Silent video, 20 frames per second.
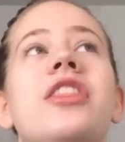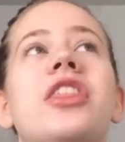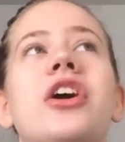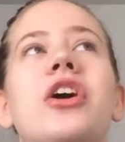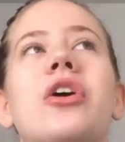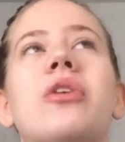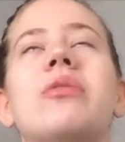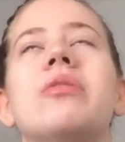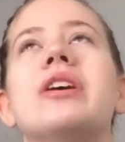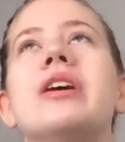
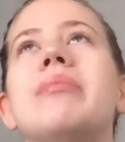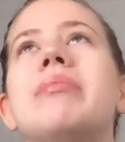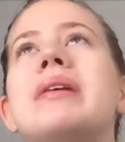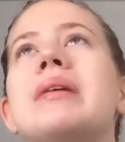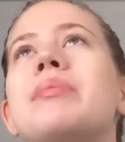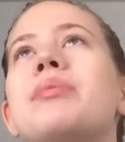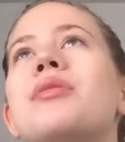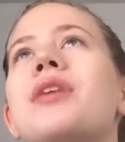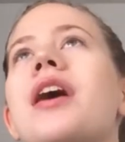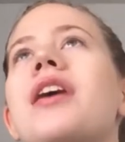There are real
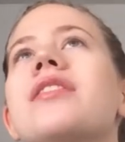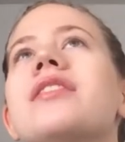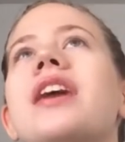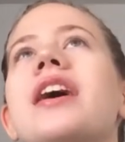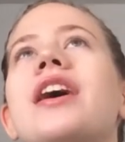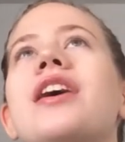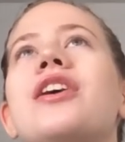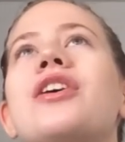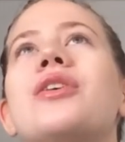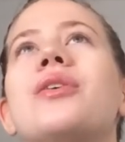people out
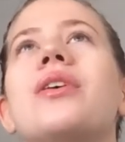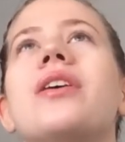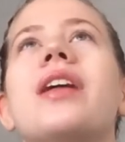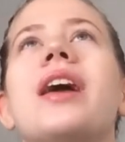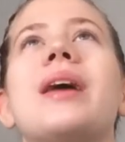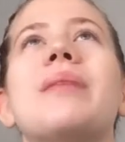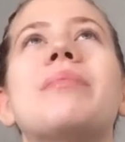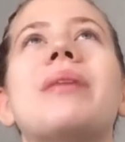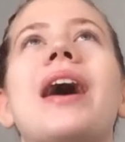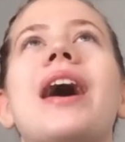there who are
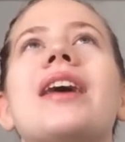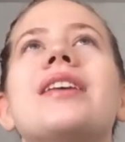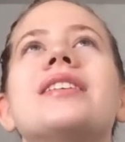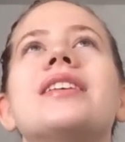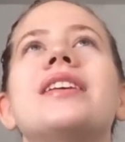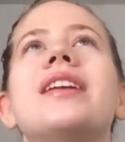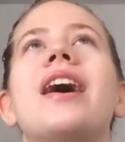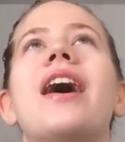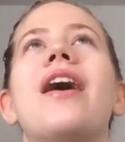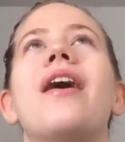like
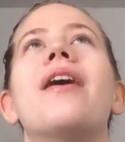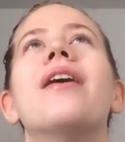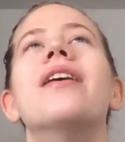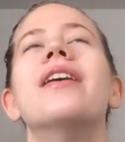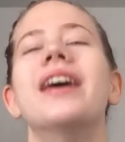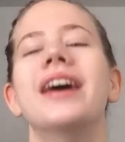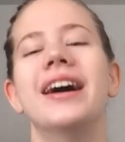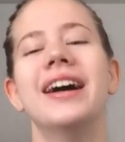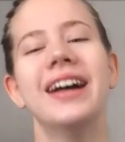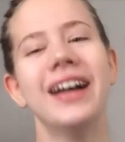passing
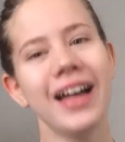out,